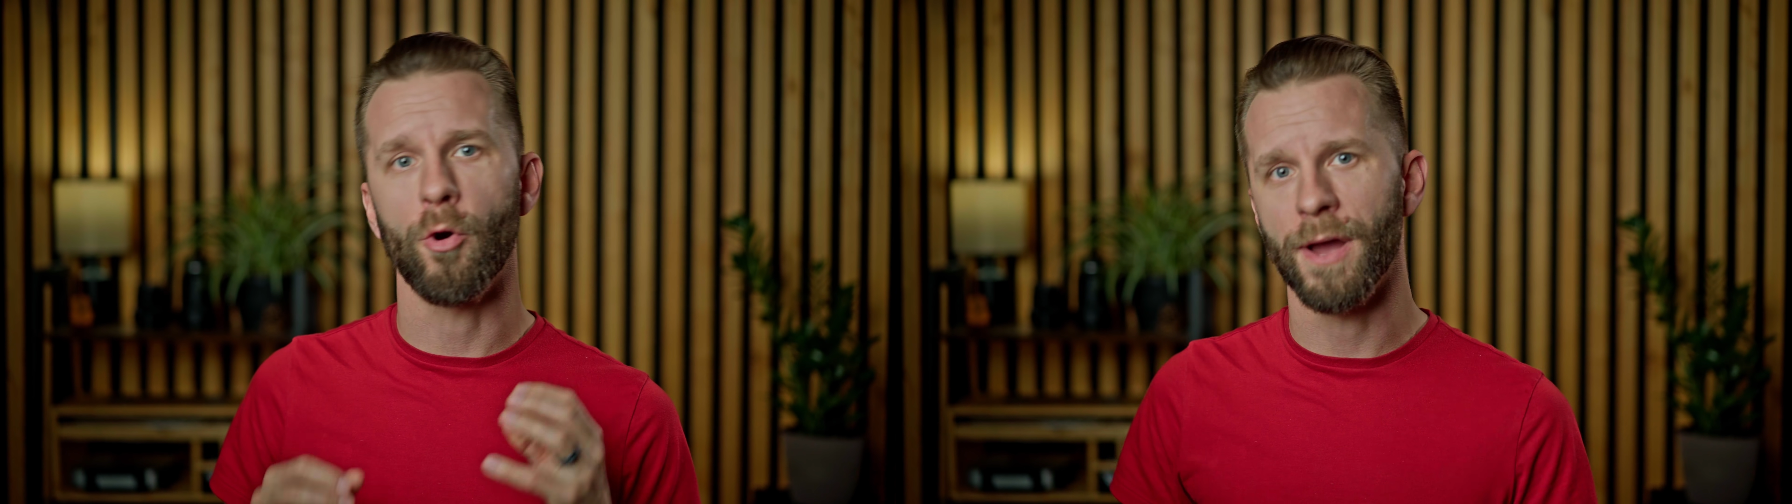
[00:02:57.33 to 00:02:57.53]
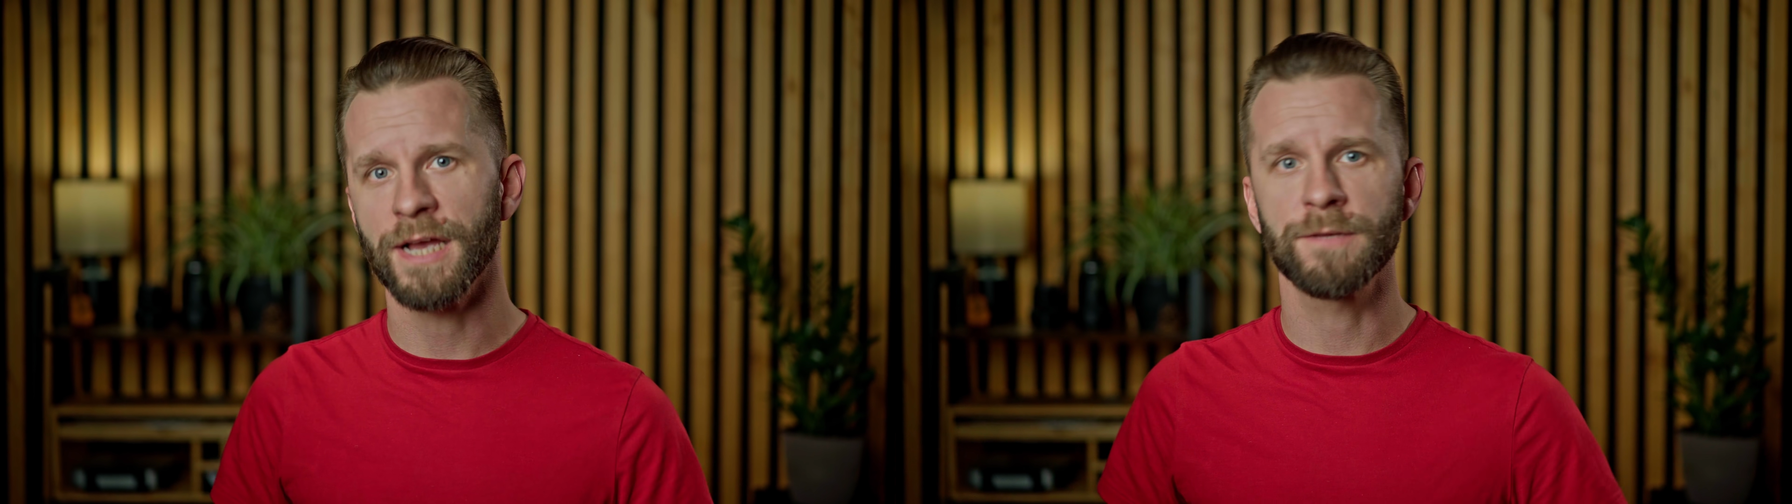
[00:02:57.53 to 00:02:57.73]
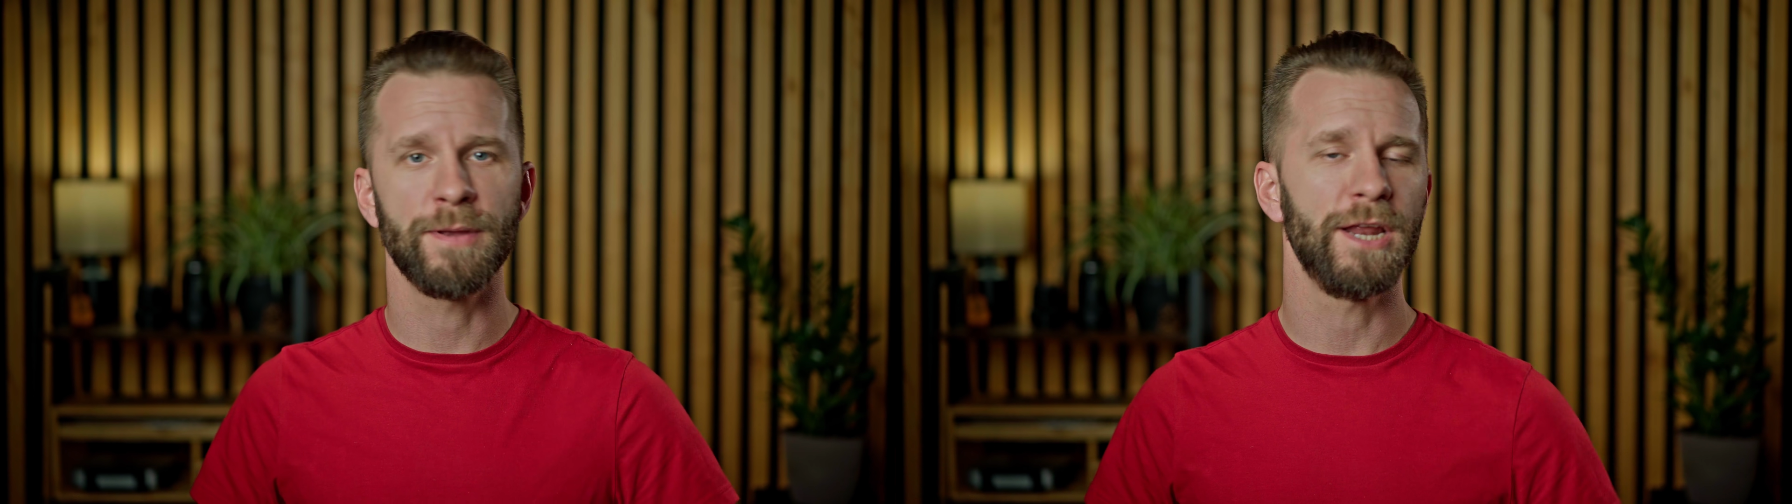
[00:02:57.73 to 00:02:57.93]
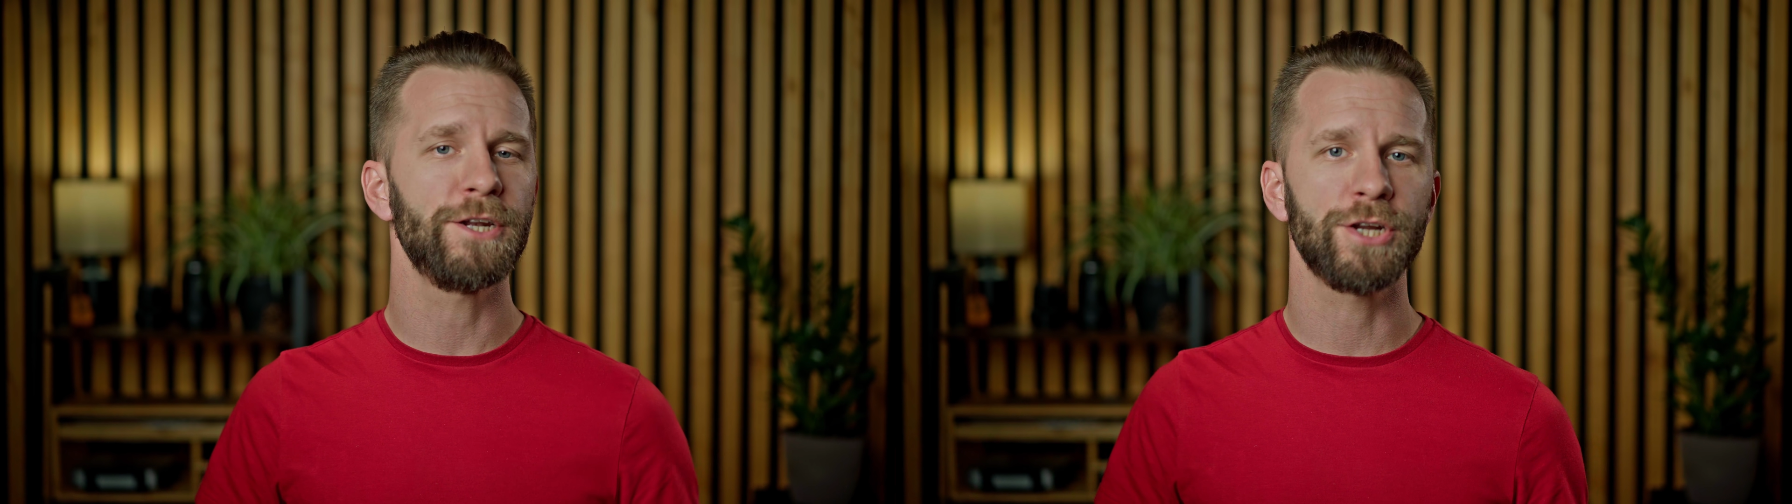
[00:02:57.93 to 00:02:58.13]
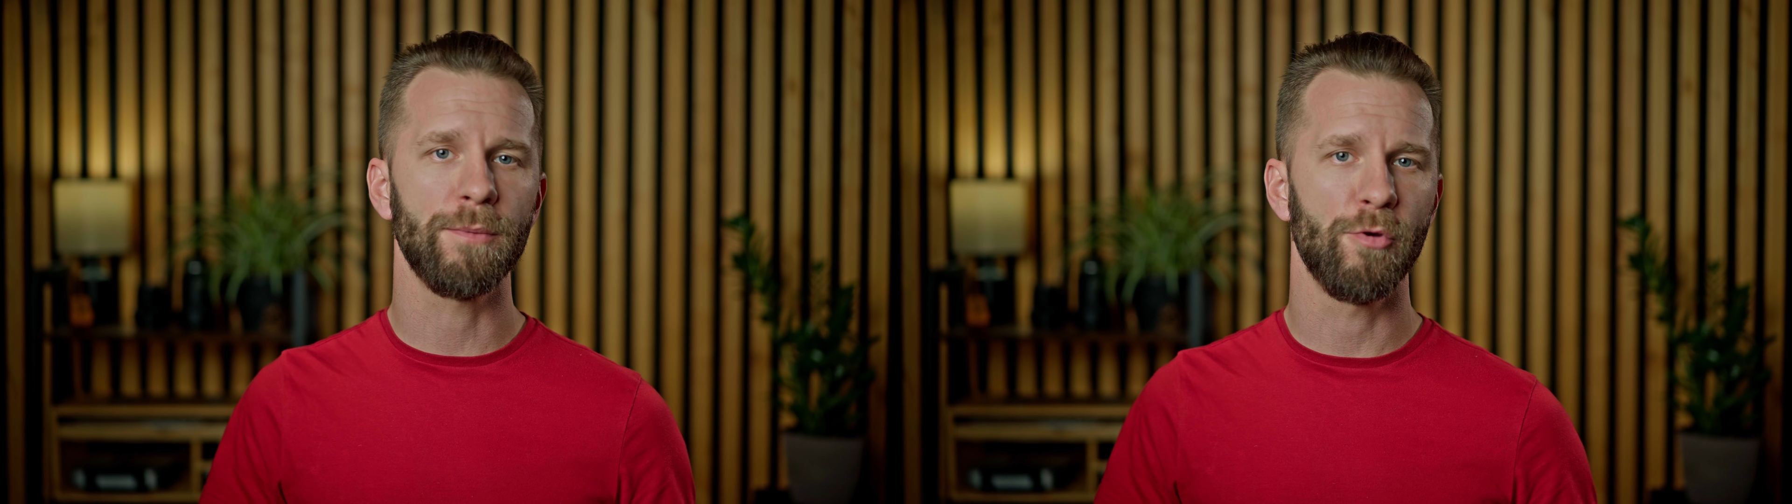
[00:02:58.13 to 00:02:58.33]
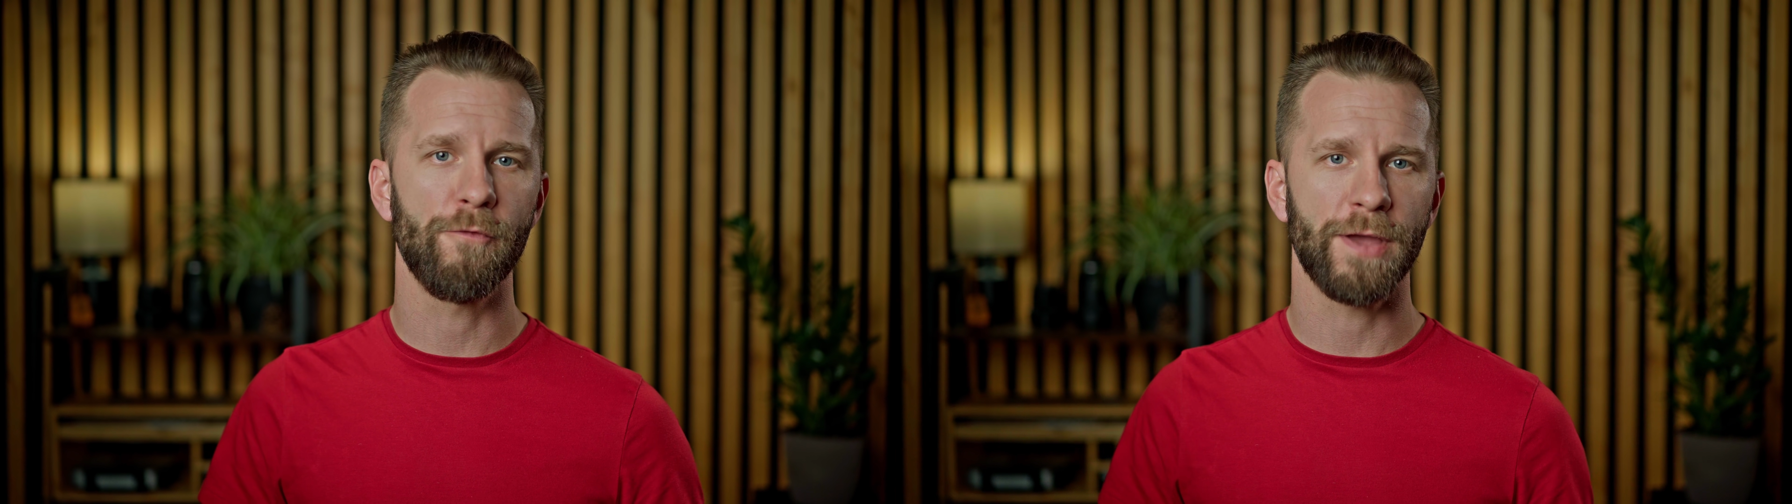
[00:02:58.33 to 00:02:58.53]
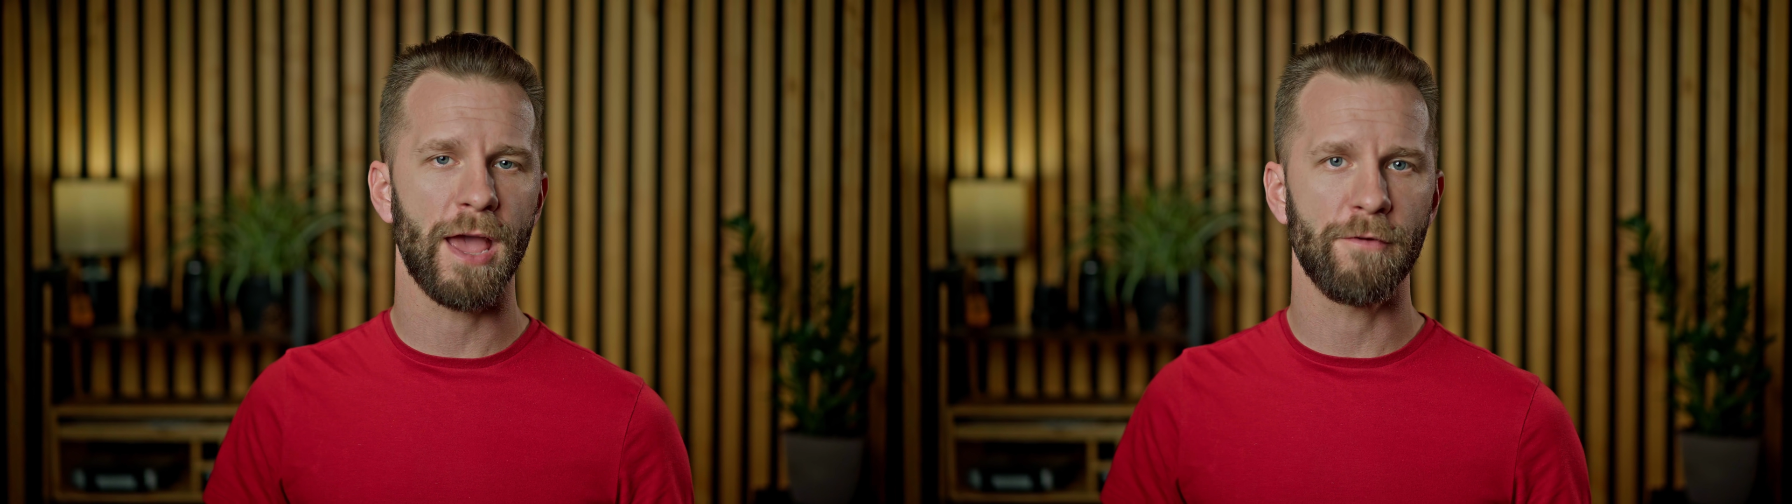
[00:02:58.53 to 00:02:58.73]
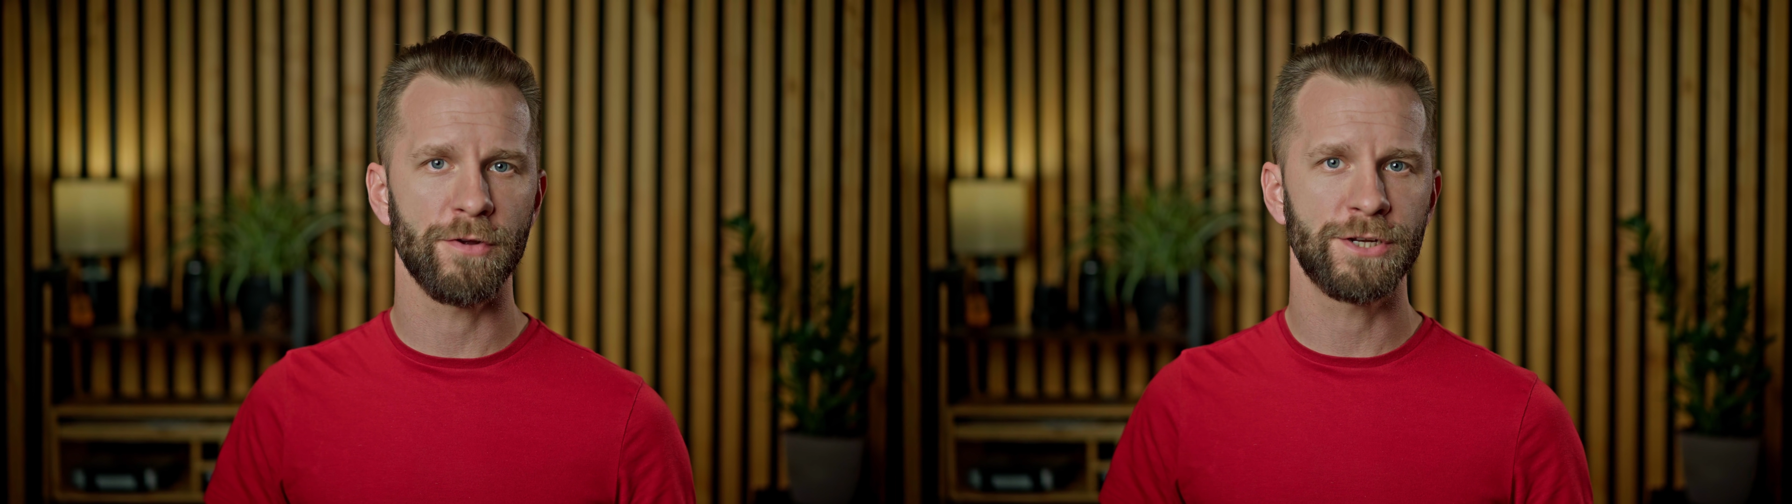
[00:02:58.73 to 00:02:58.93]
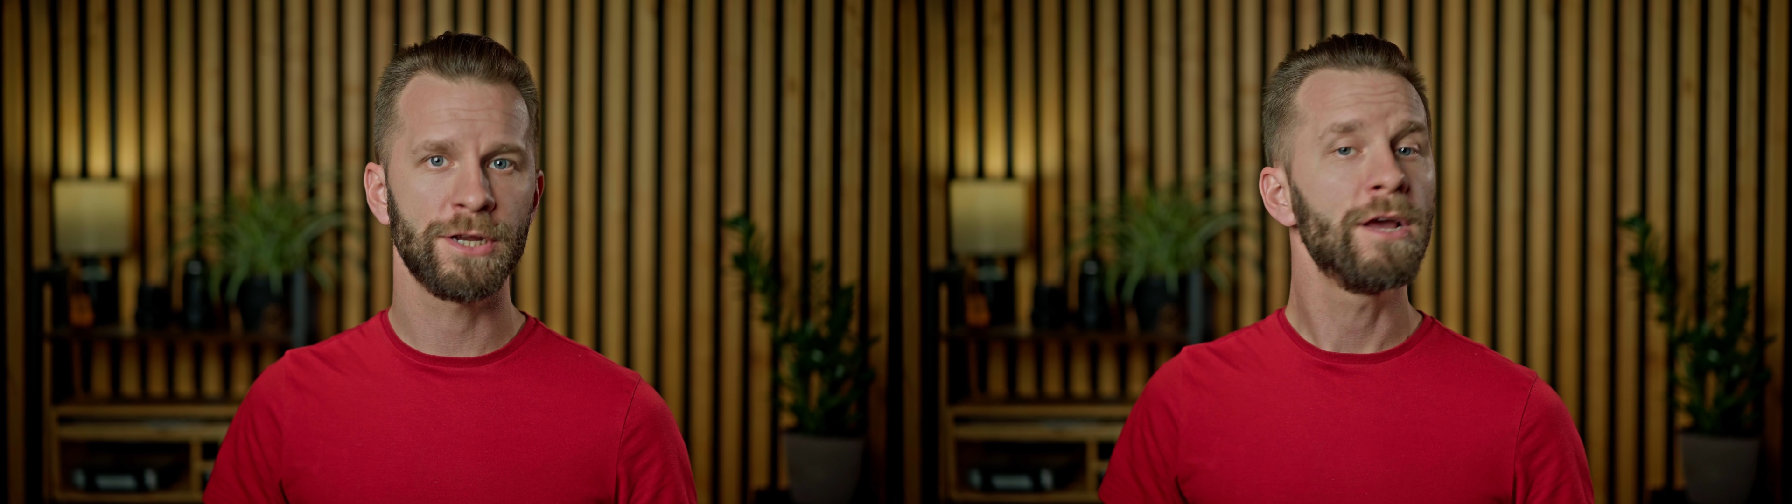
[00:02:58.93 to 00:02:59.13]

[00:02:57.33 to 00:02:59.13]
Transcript: exponential moving average,